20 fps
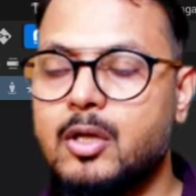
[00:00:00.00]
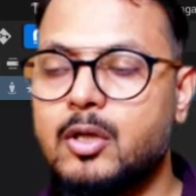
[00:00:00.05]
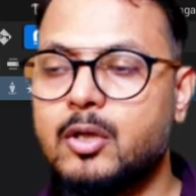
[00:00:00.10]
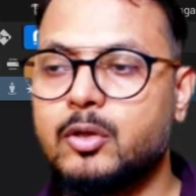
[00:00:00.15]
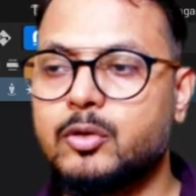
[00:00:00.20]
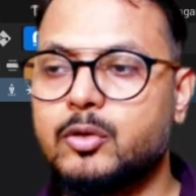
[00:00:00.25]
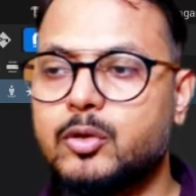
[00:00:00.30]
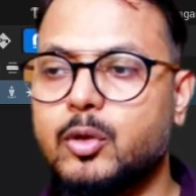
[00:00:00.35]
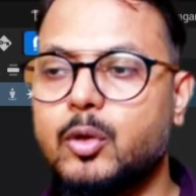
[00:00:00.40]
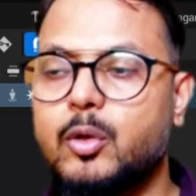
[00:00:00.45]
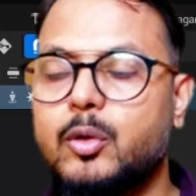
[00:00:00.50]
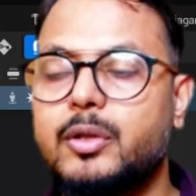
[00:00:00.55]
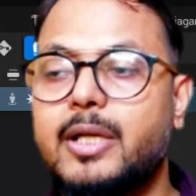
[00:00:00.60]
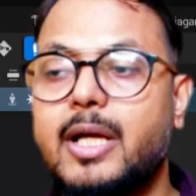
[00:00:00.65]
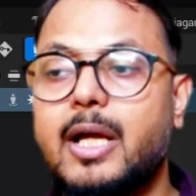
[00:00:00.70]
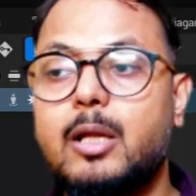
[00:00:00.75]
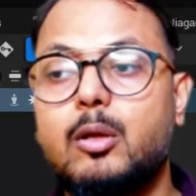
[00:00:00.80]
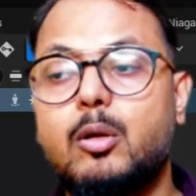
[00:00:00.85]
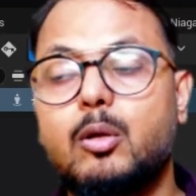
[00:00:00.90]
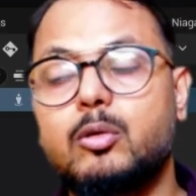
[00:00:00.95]
So there
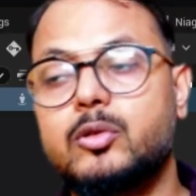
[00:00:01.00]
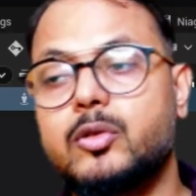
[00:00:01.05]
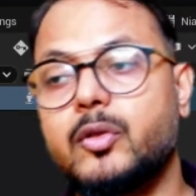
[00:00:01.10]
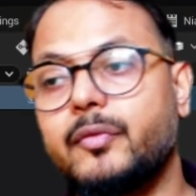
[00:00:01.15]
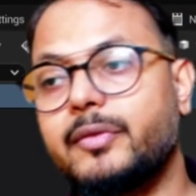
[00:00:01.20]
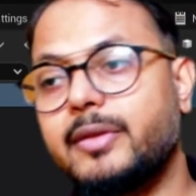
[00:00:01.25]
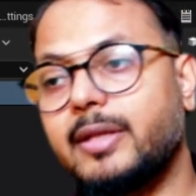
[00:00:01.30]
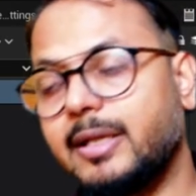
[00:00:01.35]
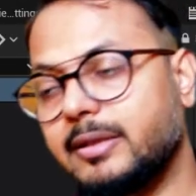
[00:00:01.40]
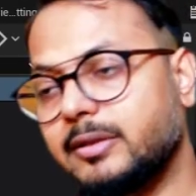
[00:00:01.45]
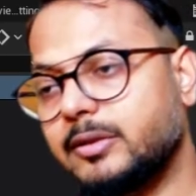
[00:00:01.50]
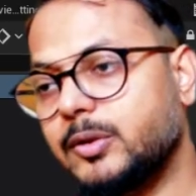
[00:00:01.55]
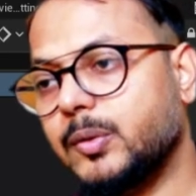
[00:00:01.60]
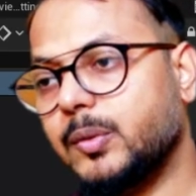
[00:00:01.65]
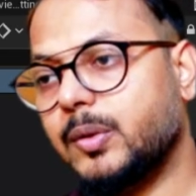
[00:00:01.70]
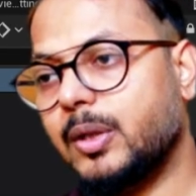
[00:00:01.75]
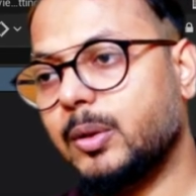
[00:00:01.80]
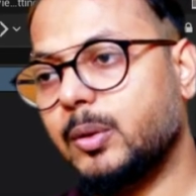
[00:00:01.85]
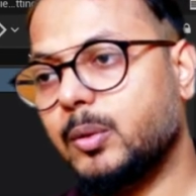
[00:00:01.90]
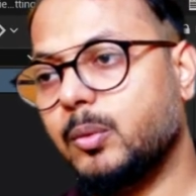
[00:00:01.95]
are lots of things you
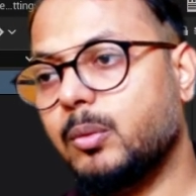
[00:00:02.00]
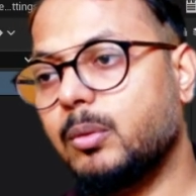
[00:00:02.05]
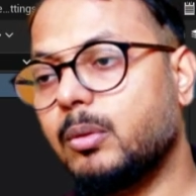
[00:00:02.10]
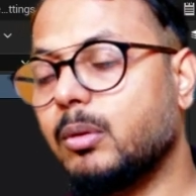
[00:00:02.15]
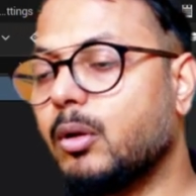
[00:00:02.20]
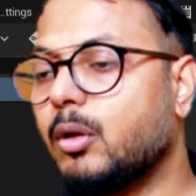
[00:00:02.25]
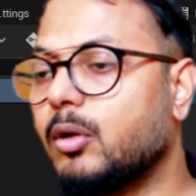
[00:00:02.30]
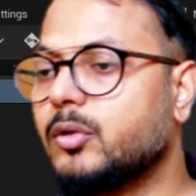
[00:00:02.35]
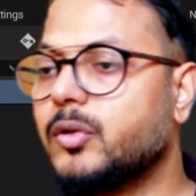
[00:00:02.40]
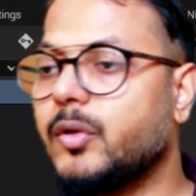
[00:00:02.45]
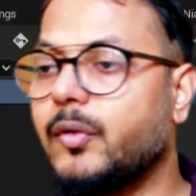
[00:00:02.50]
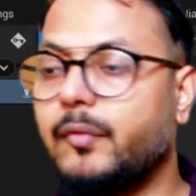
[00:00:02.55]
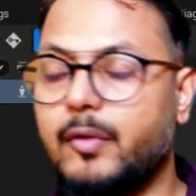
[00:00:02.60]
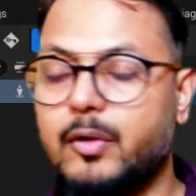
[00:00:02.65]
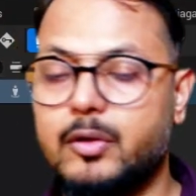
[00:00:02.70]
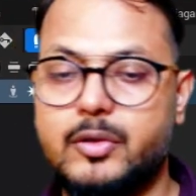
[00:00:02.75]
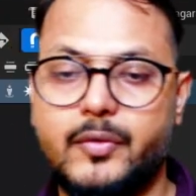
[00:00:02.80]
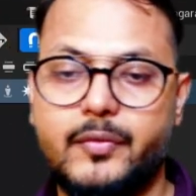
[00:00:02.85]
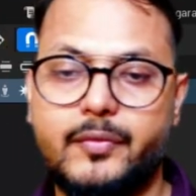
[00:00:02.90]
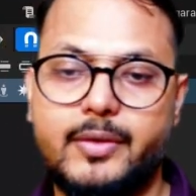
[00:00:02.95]
can do. Lots of
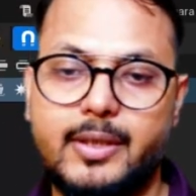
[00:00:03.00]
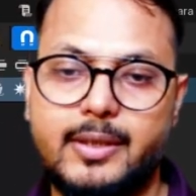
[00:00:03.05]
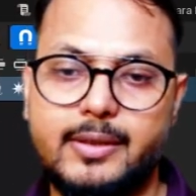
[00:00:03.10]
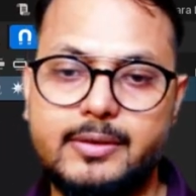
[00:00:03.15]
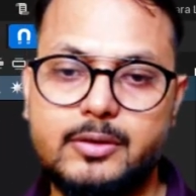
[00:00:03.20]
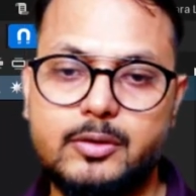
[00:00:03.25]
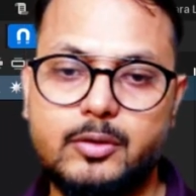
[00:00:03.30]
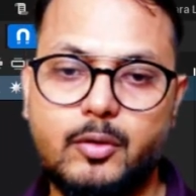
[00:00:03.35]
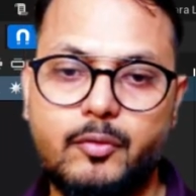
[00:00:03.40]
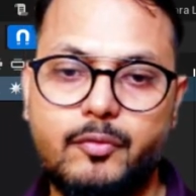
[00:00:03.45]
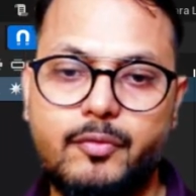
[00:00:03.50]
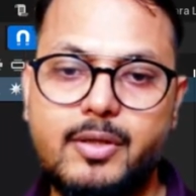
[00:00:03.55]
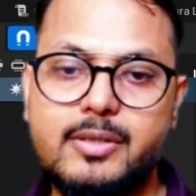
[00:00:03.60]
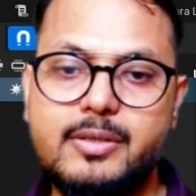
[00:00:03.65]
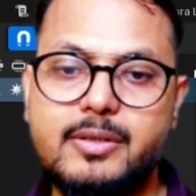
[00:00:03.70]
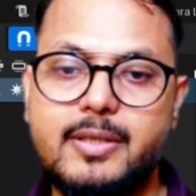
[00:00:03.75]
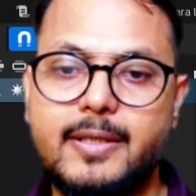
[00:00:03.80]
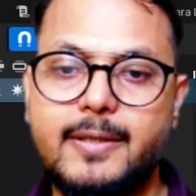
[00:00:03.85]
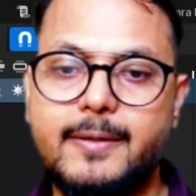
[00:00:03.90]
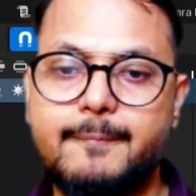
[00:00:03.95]
things. So
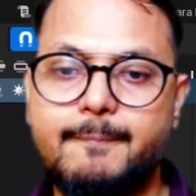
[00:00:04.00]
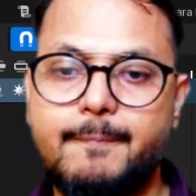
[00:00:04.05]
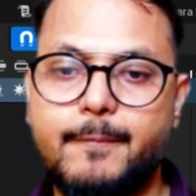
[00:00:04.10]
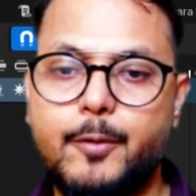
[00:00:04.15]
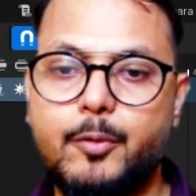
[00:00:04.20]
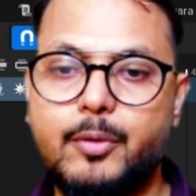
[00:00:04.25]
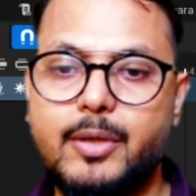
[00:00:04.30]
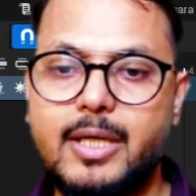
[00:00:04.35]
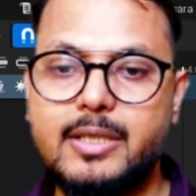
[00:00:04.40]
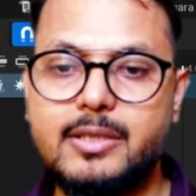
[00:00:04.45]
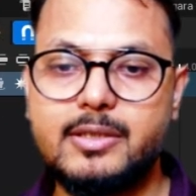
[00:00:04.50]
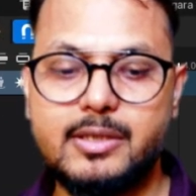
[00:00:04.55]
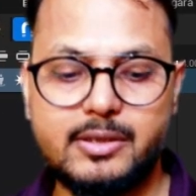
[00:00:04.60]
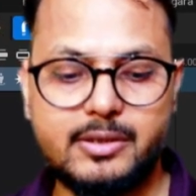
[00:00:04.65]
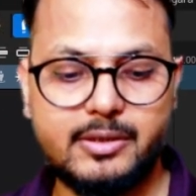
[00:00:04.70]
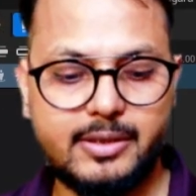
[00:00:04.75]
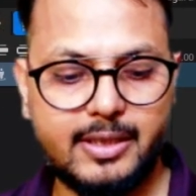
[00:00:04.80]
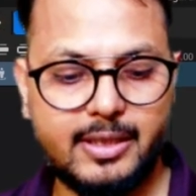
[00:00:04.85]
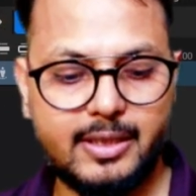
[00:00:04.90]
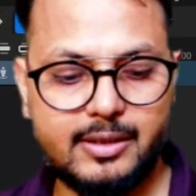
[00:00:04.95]
first thing, you can
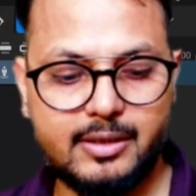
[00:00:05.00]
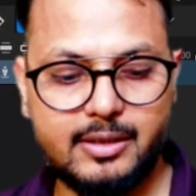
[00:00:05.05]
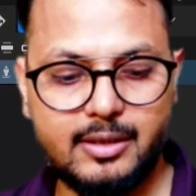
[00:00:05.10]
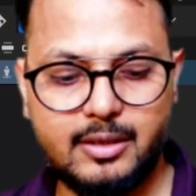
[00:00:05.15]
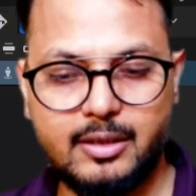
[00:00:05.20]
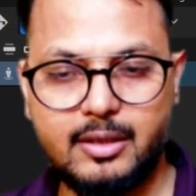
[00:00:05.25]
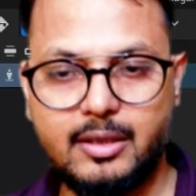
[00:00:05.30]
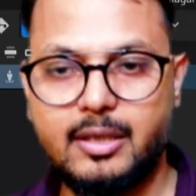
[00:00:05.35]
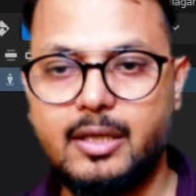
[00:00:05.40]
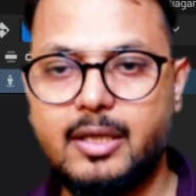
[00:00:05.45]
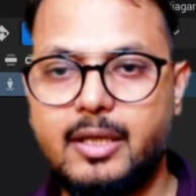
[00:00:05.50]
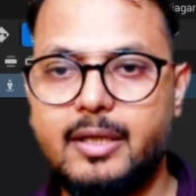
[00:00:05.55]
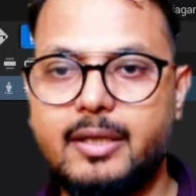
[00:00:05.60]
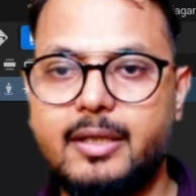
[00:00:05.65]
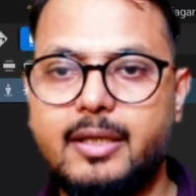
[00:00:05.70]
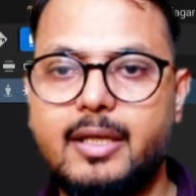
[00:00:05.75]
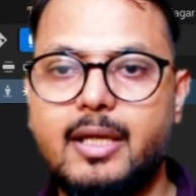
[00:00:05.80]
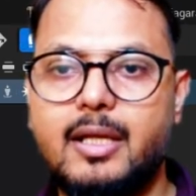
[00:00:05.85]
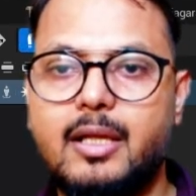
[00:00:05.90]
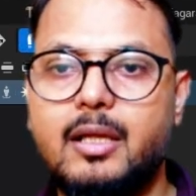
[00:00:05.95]
just take the
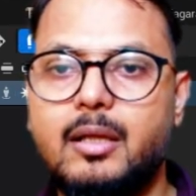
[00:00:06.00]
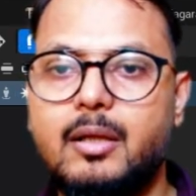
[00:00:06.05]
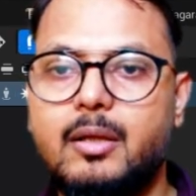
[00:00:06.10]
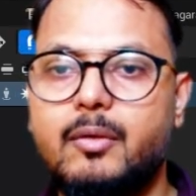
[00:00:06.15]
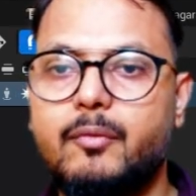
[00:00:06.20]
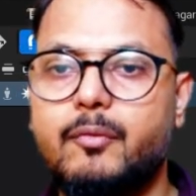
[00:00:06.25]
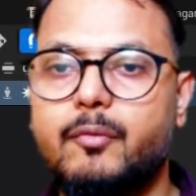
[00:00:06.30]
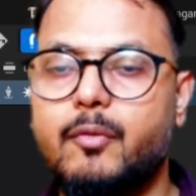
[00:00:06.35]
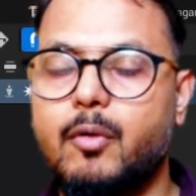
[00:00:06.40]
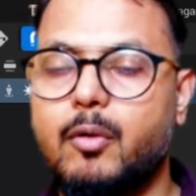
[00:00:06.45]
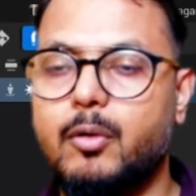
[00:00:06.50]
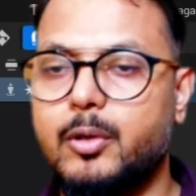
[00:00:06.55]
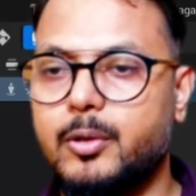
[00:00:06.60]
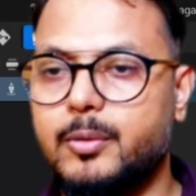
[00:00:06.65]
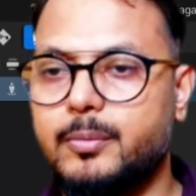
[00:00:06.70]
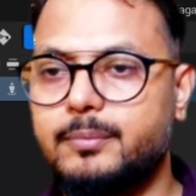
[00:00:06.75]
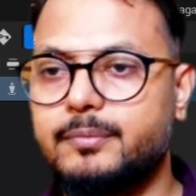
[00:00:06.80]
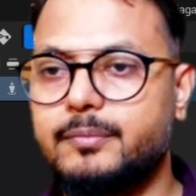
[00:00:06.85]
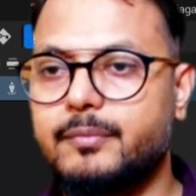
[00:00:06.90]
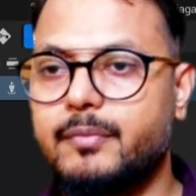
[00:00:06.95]
kill
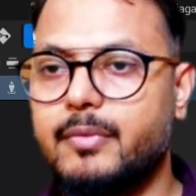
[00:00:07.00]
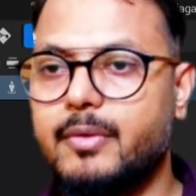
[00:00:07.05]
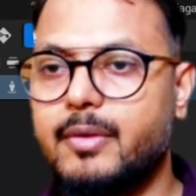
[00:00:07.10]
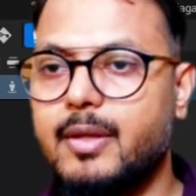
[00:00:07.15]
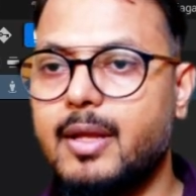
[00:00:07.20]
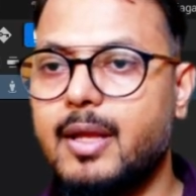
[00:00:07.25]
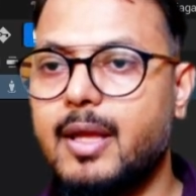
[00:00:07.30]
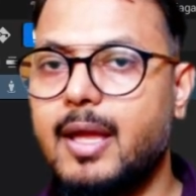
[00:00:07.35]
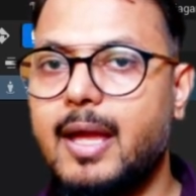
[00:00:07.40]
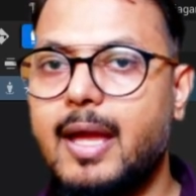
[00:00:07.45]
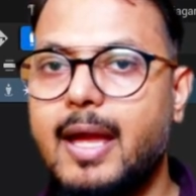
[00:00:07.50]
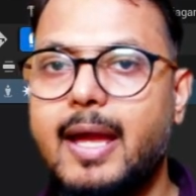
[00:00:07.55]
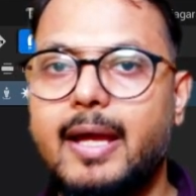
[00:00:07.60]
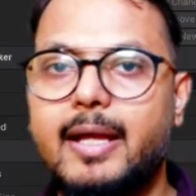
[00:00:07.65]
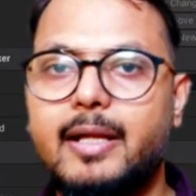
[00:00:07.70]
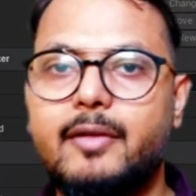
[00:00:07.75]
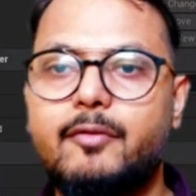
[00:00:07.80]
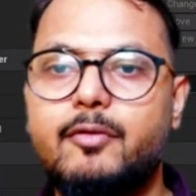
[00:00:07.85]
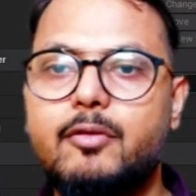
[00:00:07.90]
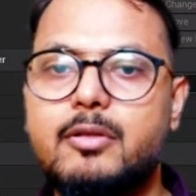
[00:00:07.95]
volume.
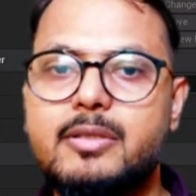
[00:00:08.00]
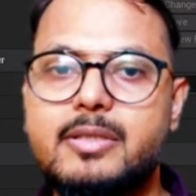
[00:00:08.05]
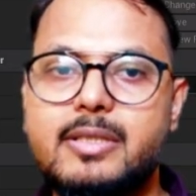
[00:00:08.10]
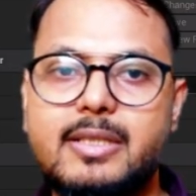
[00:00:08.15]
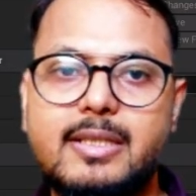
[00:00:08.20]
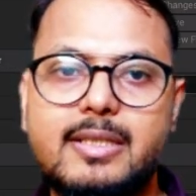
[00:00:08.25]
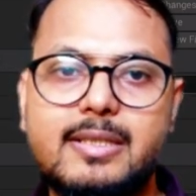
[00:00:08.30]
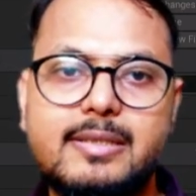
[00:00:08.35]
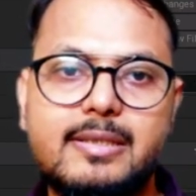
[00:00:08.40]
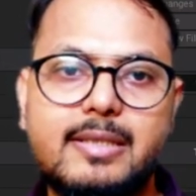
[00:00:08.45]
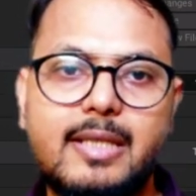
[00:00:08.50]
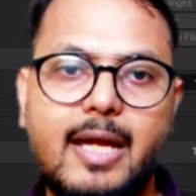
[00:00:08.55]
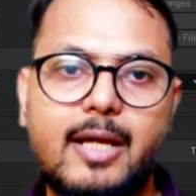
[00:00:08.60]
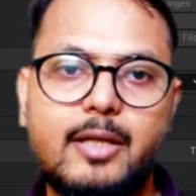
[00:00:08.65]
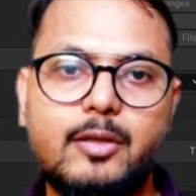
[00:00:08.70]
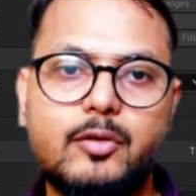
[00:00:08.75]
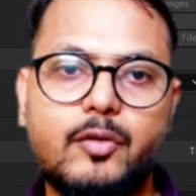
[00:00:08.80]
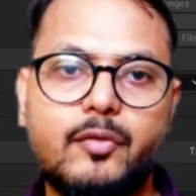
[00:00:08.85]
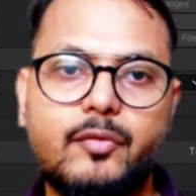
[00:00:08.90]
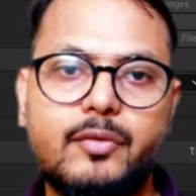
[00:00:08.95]
And if you see the
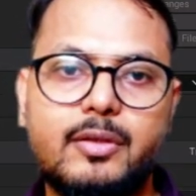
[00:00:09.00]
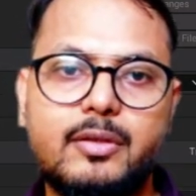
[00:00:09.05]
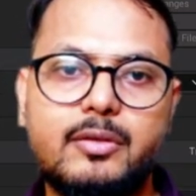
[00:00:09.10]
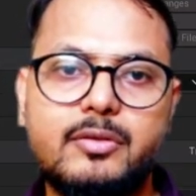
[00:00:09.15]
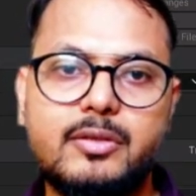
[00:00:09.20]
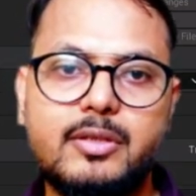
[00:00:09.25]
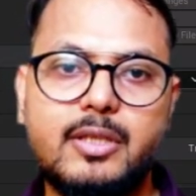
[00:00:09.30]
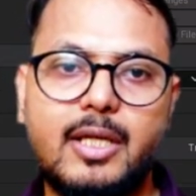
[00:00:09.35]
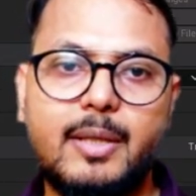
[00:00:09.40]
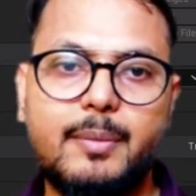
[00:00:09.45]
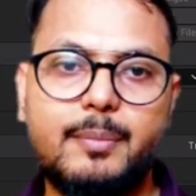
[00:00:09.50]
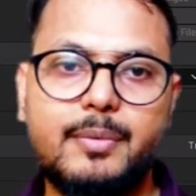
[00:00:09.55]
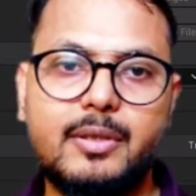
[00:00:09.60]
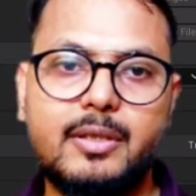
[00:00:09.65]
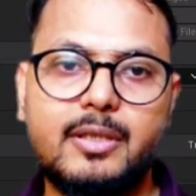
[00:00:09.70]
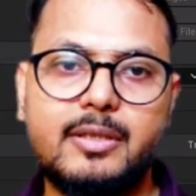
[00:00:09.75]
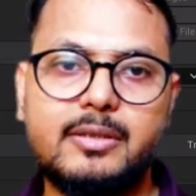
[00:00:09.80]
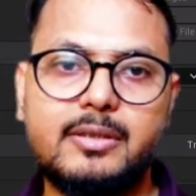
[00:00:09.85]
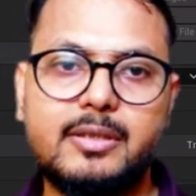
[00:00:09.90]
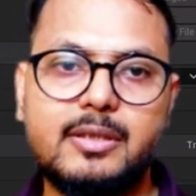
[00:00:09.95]
size of this shape,
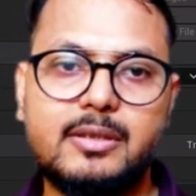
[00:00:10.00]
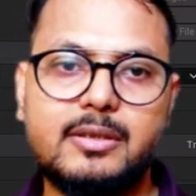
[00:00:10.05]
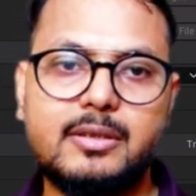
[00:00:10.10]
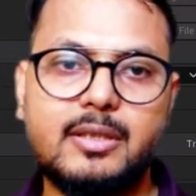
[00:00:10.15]
this is